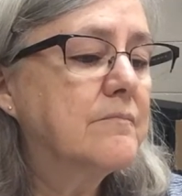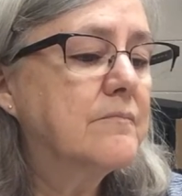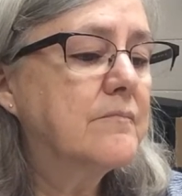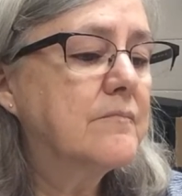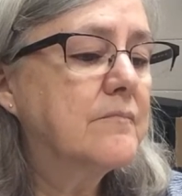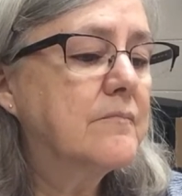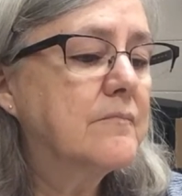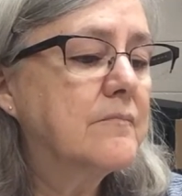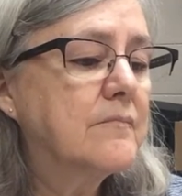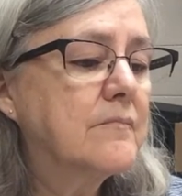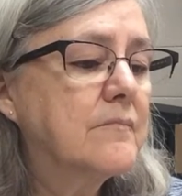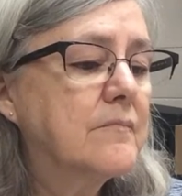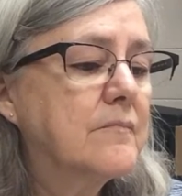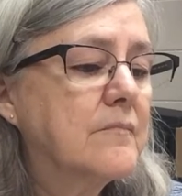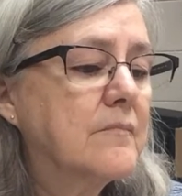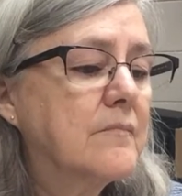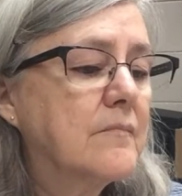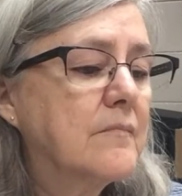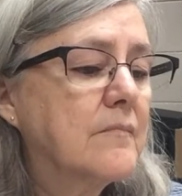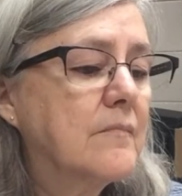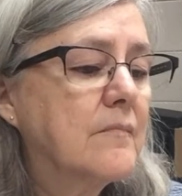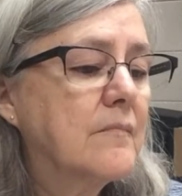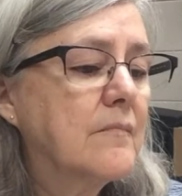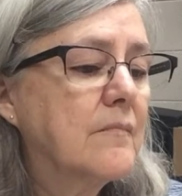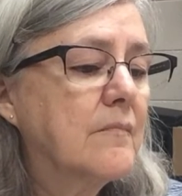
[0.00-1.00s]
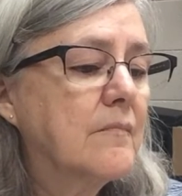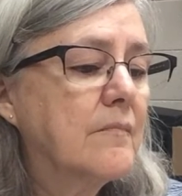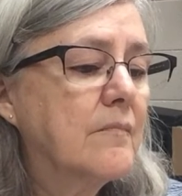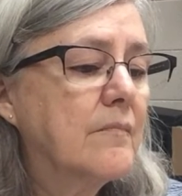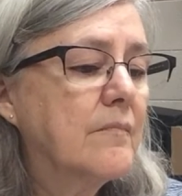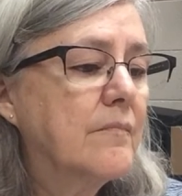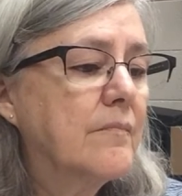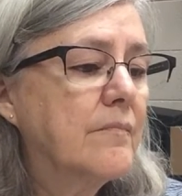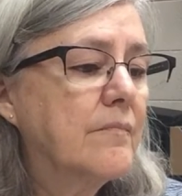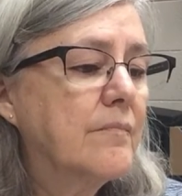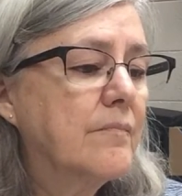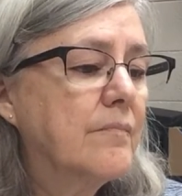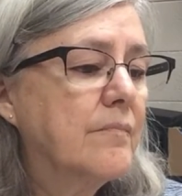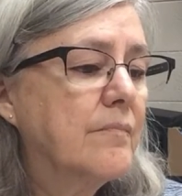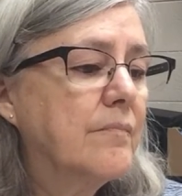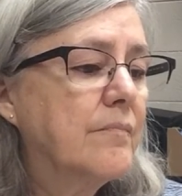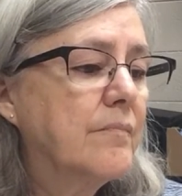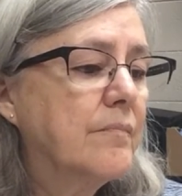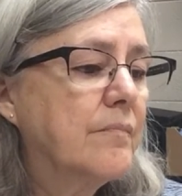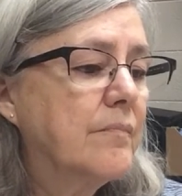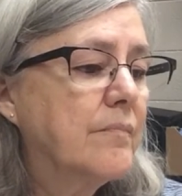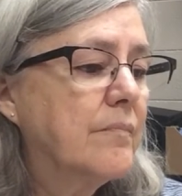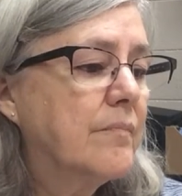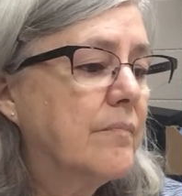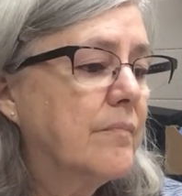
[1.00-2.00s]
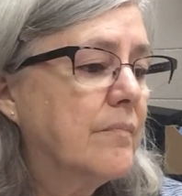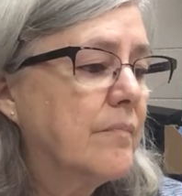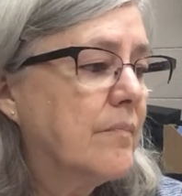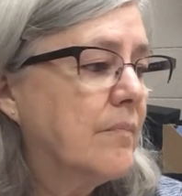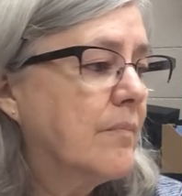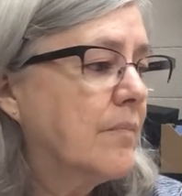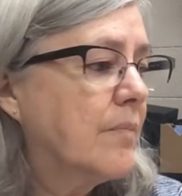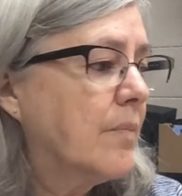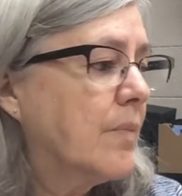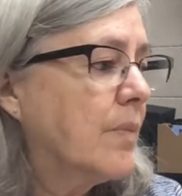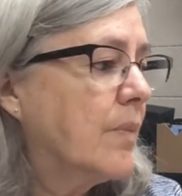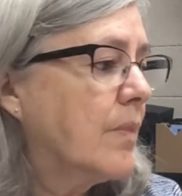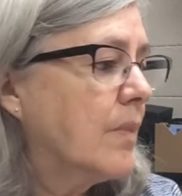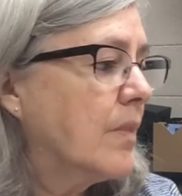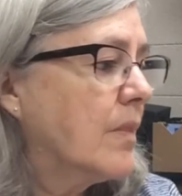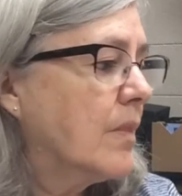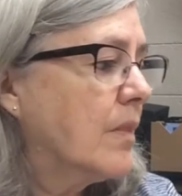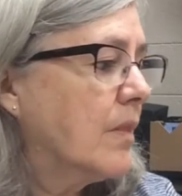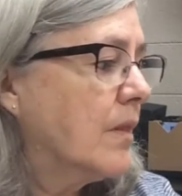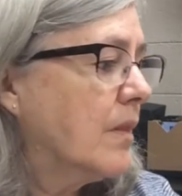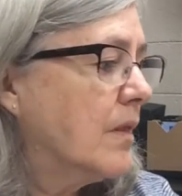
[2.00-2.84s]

[no speech]